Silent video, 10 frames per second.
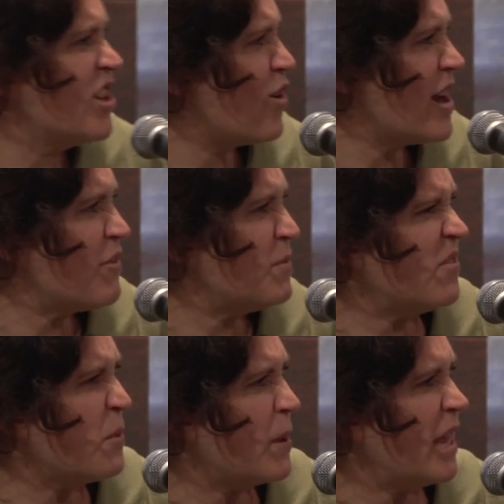go and have a
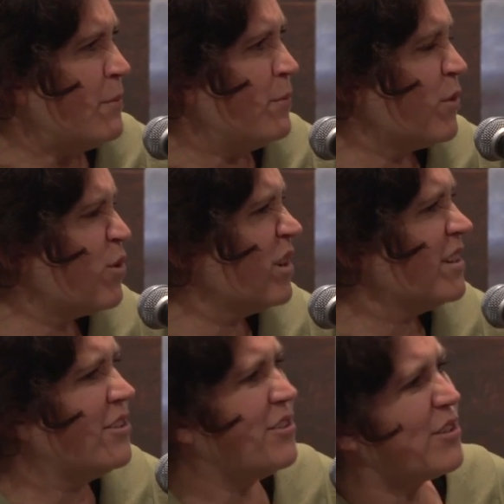bit of a peep, or
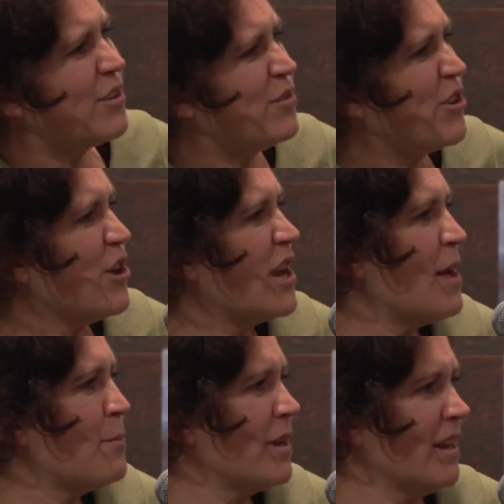do you sort of turn
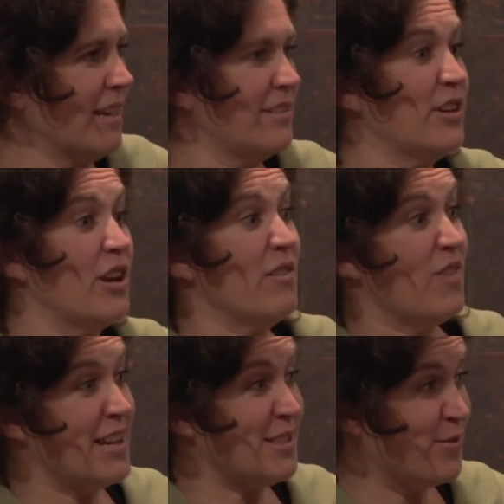up and, you know,
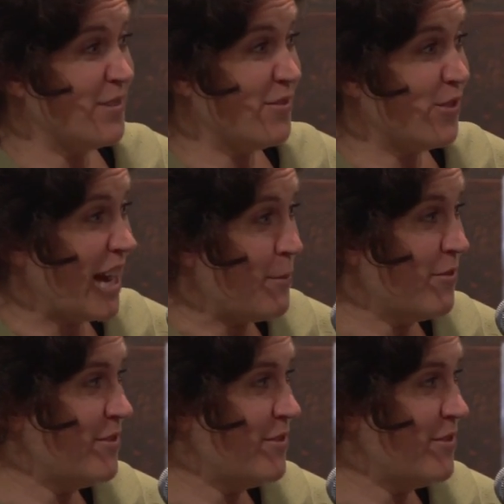invite yourself in for a cup of tea?